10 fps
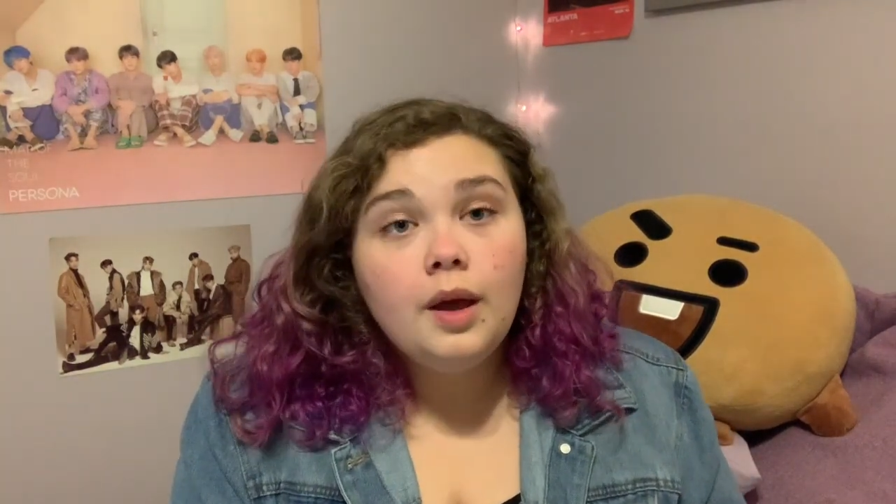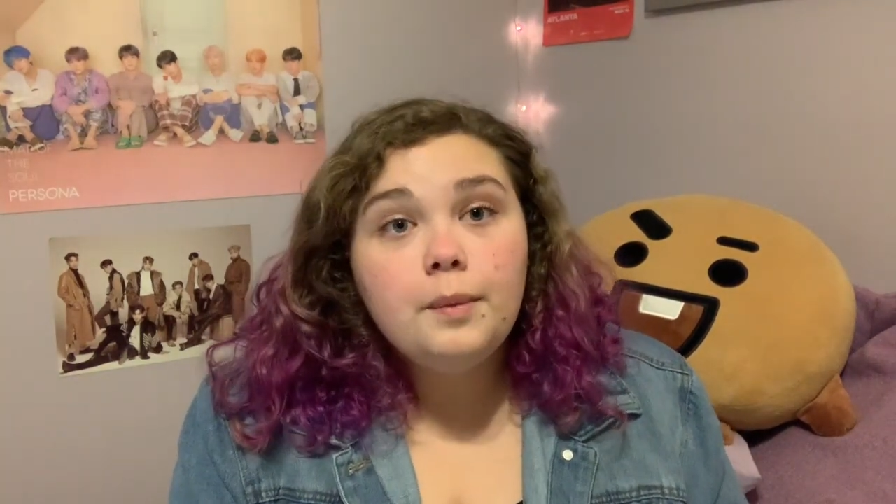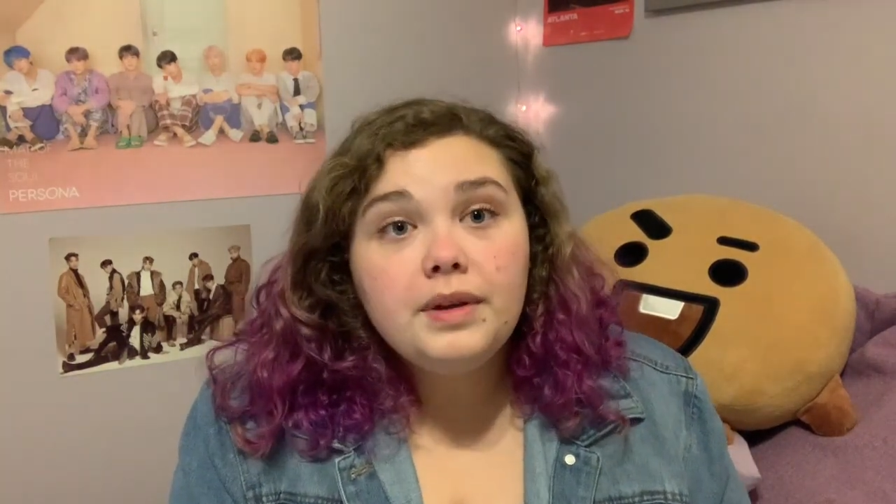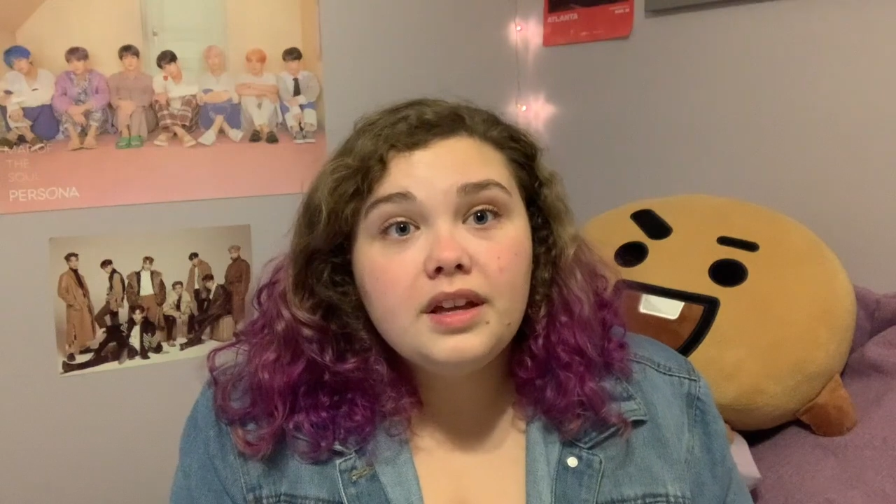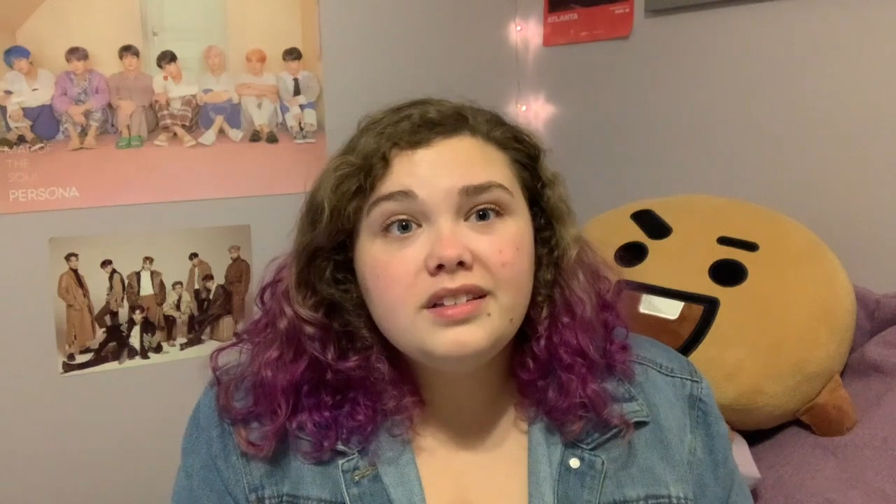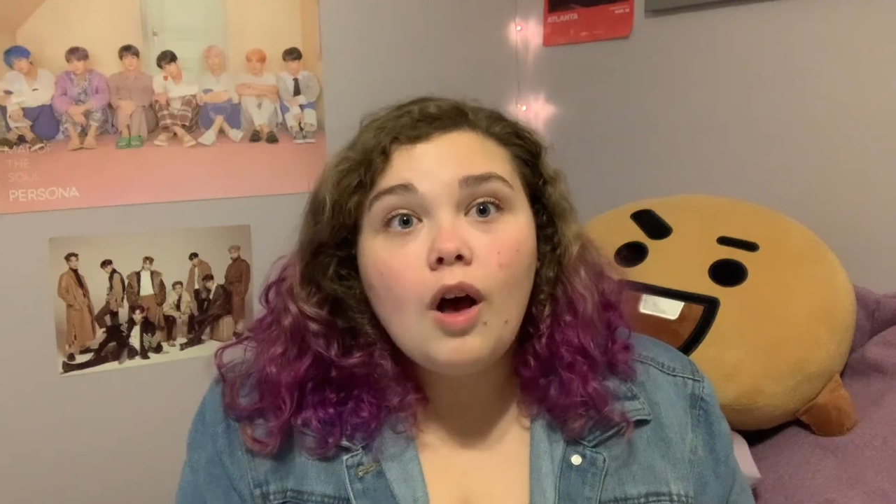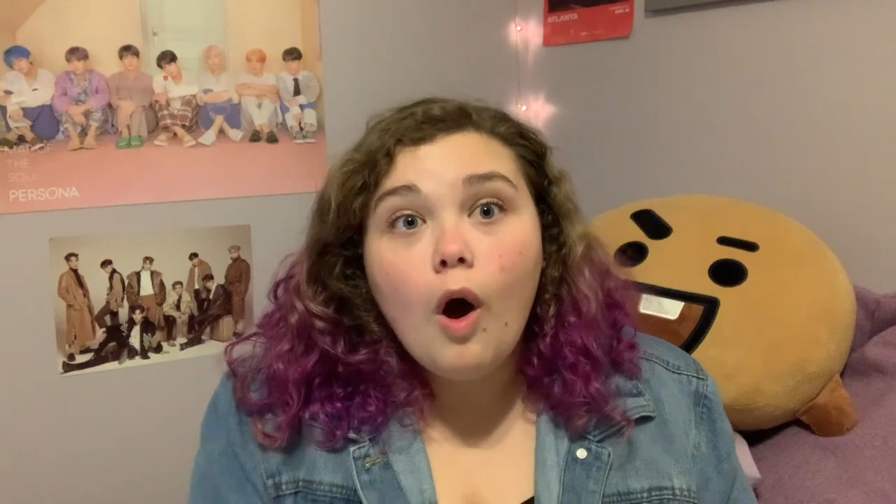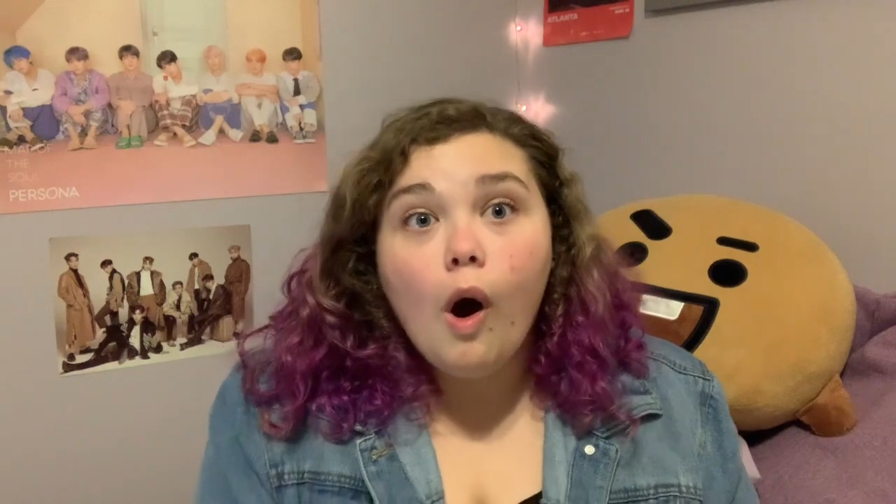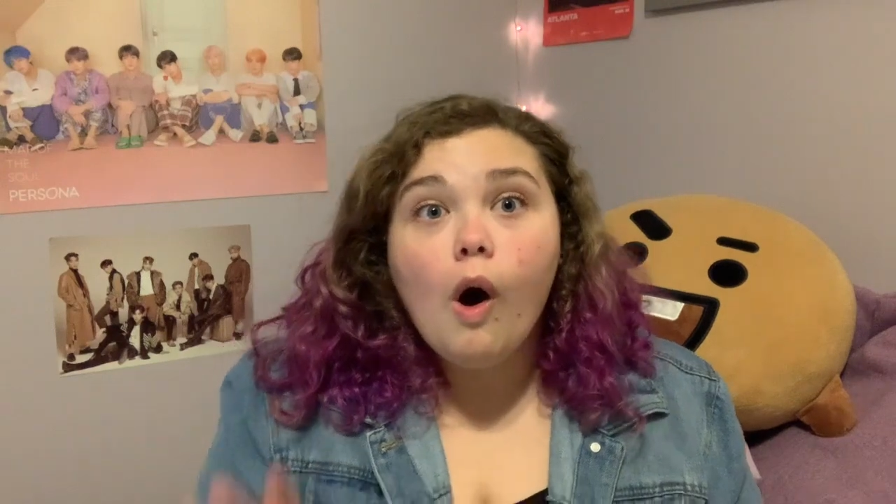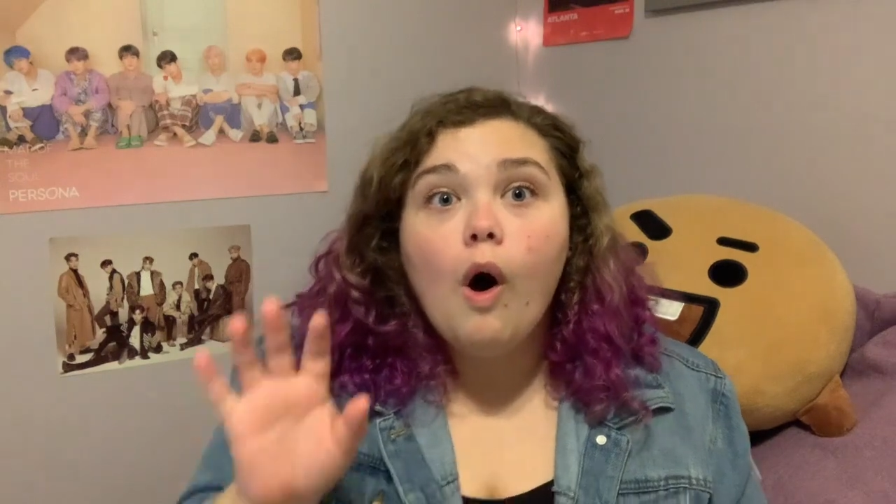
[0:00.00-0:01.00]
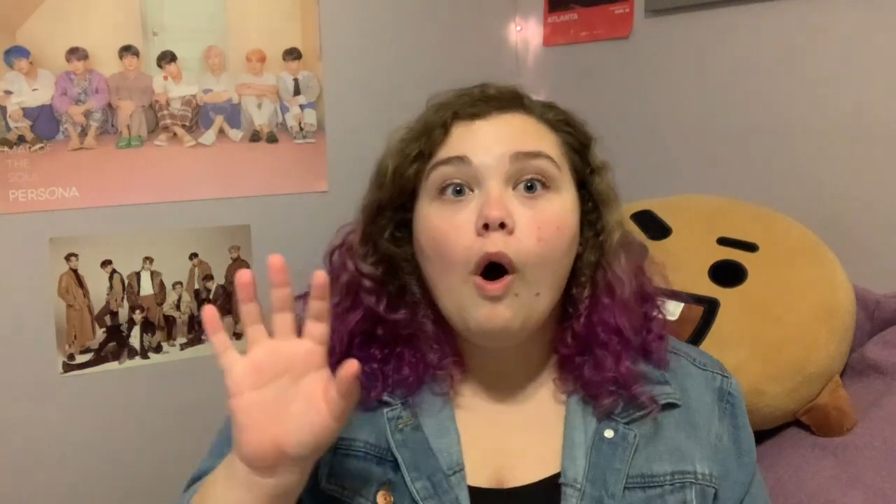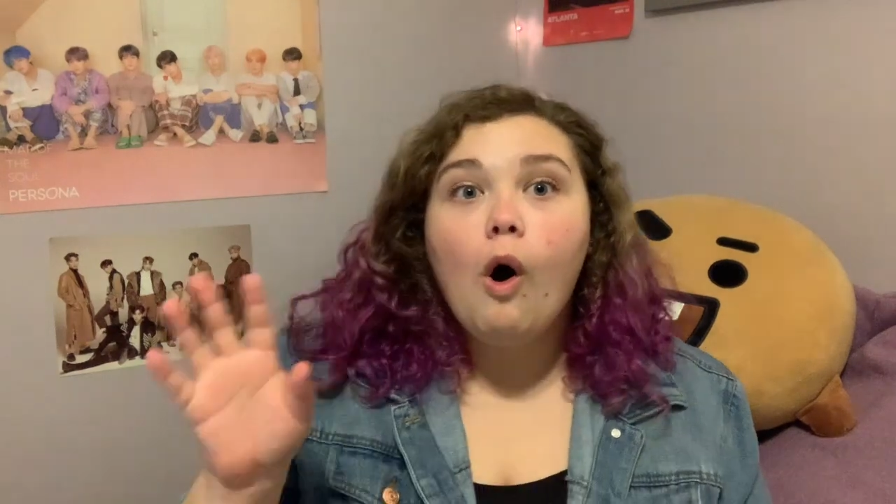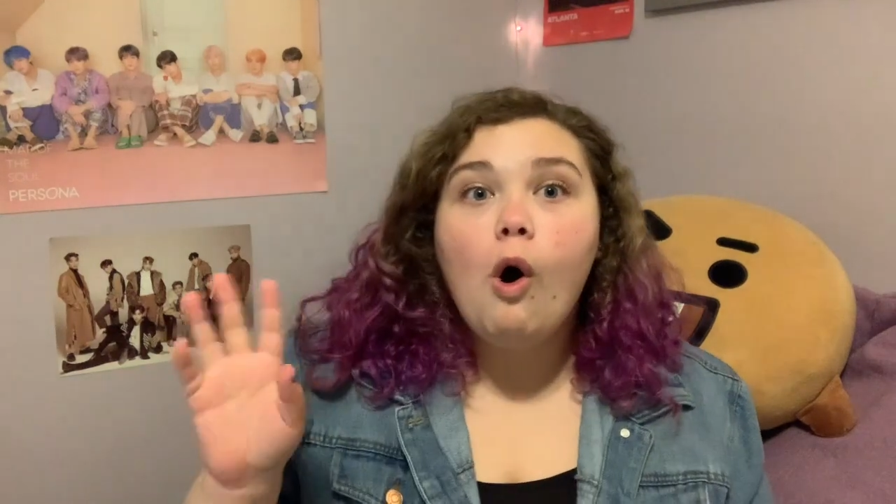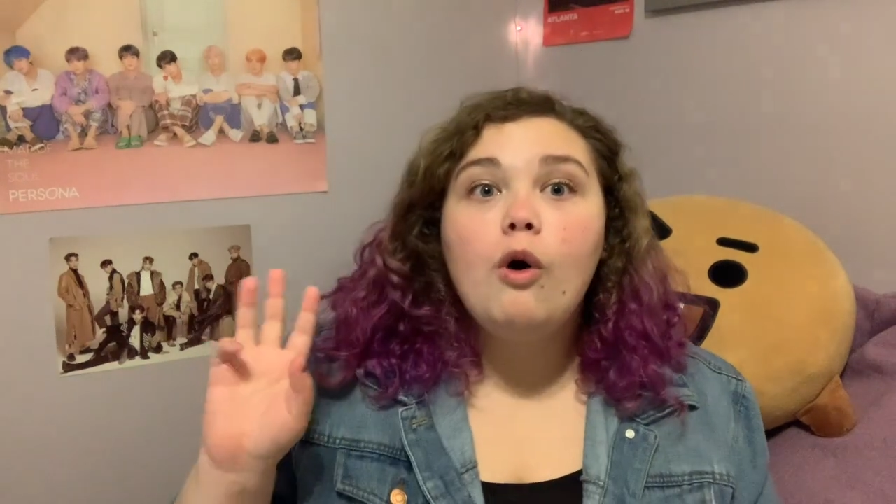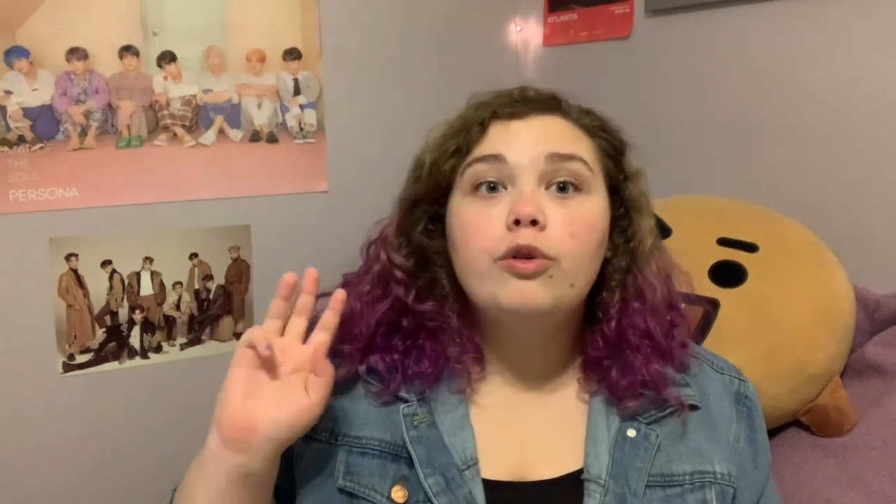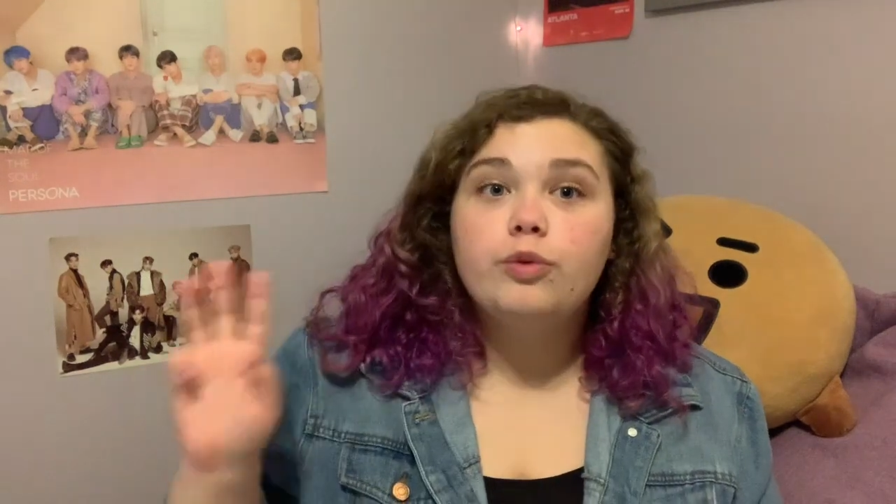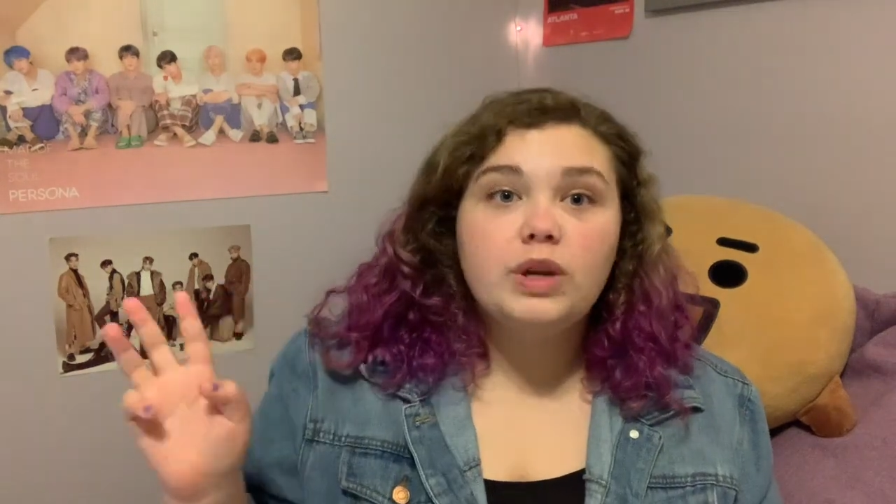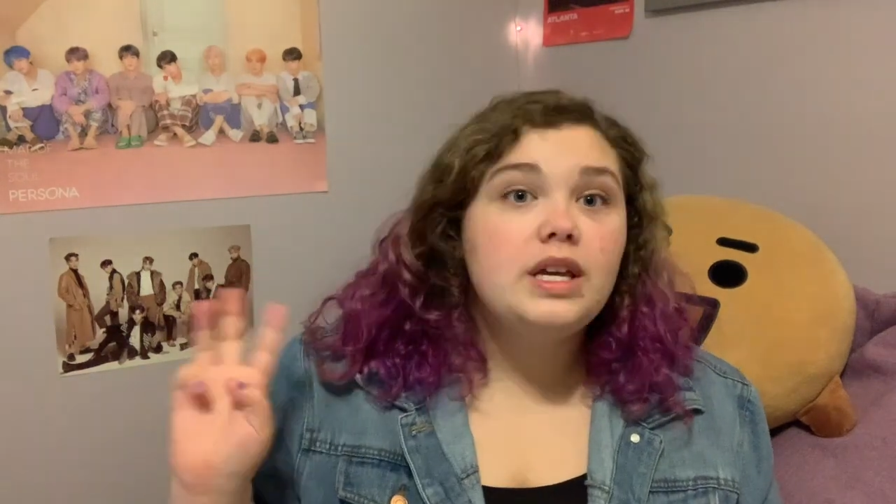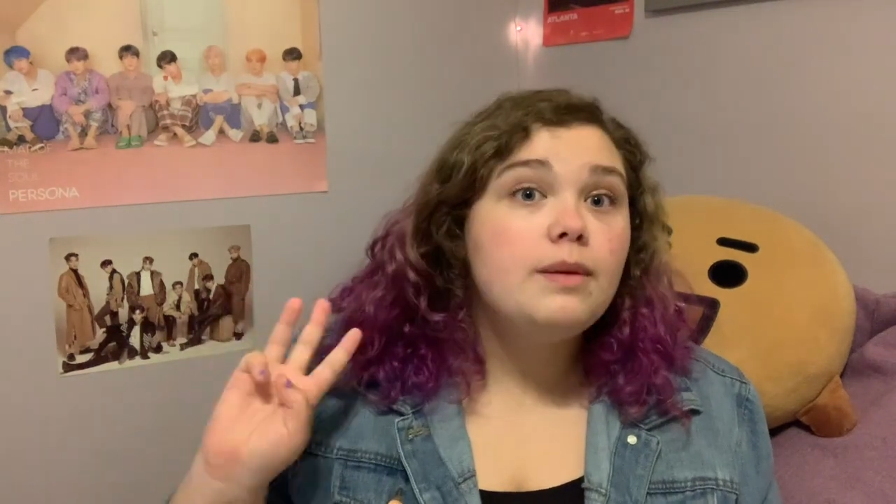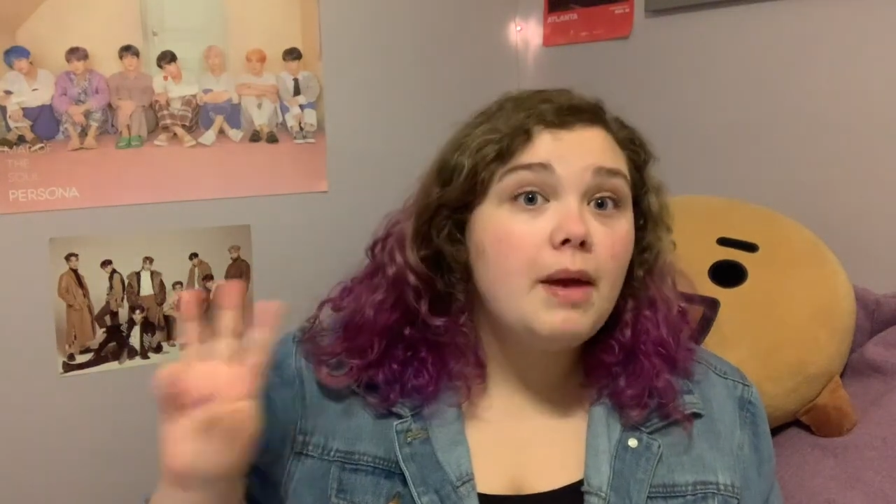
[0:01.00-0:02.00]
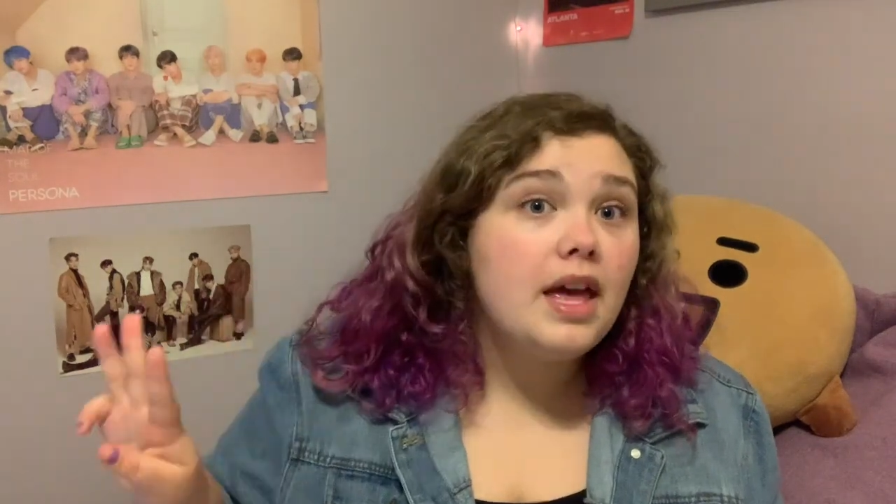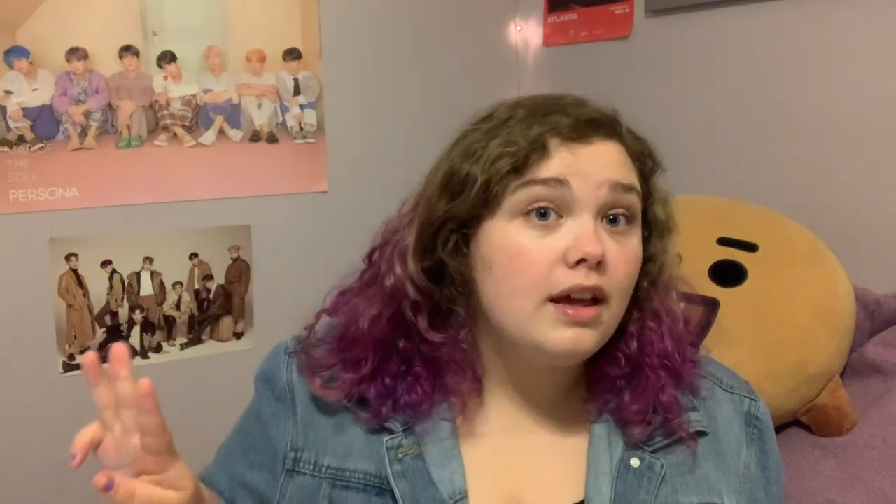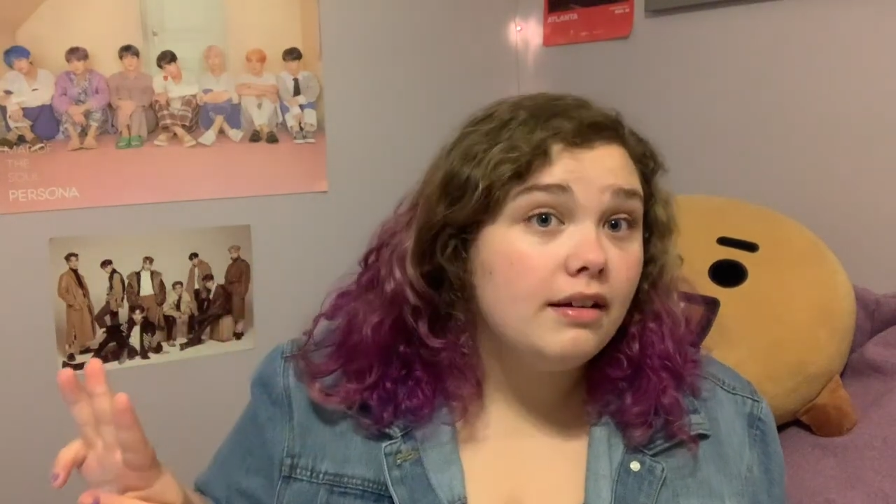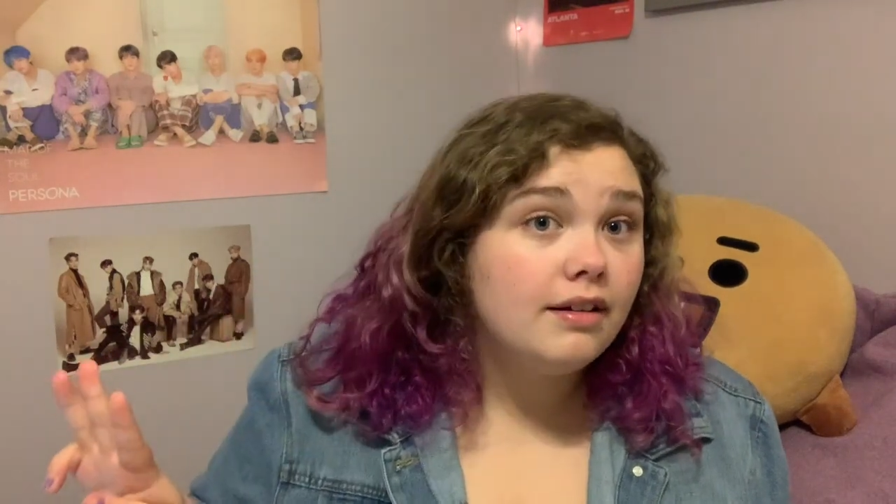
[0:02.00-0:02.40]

because all three men